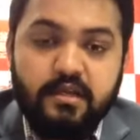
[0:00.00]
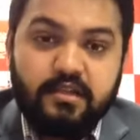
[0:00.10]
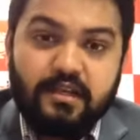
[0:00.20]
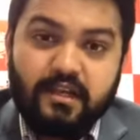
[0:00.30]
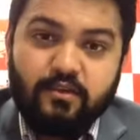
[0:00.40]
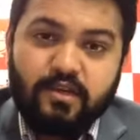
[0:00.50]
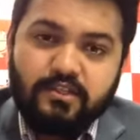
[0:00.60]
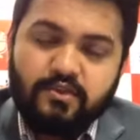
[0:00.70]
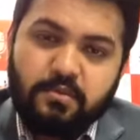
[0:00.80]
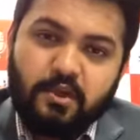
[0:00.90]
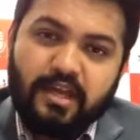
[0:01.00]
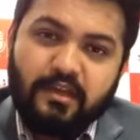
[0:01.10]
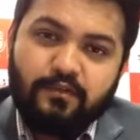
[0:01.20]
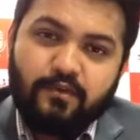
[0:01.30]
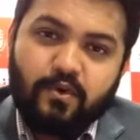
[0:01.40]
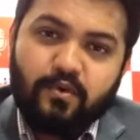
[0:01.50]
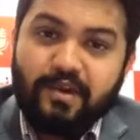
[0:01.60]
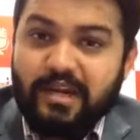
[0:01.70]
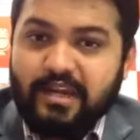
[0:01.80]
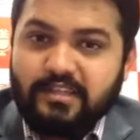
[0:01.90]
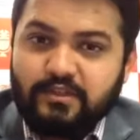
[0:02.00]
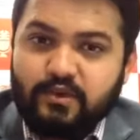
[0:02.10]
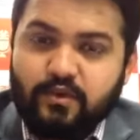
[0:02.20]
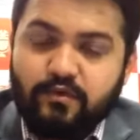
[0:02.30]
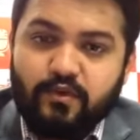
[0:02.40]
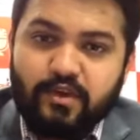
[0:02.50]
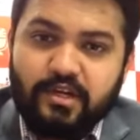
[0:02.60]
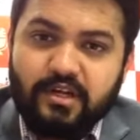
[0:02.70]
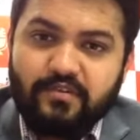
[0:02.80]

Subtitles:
they can look into applying for 190 or 489,